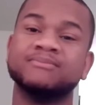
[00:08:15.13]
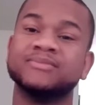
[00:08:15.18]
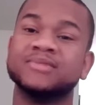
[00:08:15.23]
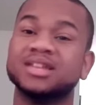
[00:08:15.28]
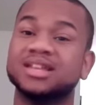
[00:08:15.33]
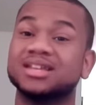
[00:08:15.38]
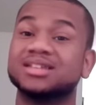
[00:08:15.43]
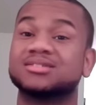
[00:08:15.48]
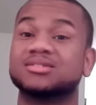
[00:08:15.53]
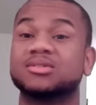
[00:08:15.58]

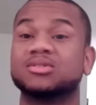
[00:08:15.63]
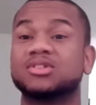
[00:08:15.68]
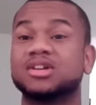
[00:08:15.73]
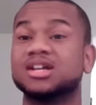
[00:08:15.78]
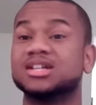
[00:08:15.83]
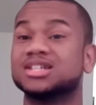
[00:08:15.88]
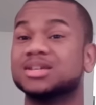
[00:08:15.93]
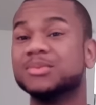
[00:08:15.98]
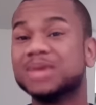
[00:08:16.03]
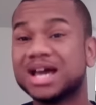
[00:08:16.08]
It's so
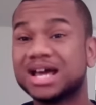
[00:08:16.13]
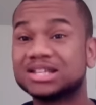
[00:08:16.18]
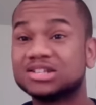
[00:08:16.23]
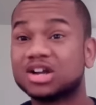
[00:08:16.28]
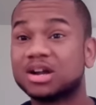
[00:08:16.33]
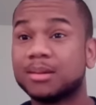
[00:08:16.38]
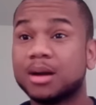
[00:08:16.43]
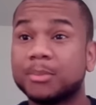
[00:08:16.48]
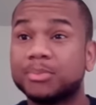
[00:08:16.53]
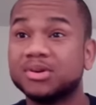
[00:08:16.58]
crazy. We gotta talk
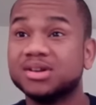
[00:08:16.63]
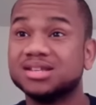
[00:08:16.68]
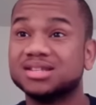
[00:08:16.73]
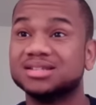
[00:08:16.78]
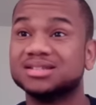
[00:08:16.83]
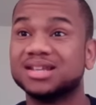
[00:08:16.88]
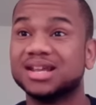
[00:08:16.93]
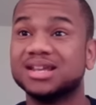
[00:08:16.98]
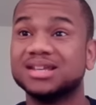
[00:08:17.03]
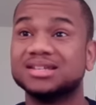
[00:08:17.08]
about
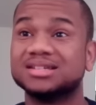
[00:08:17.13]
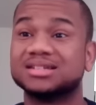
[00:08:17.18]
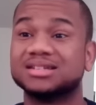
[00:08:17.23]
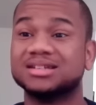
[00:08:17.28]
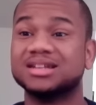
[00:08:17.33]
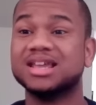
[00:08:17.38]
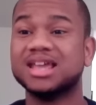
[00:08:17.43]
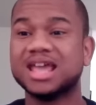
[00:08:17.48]
presentation.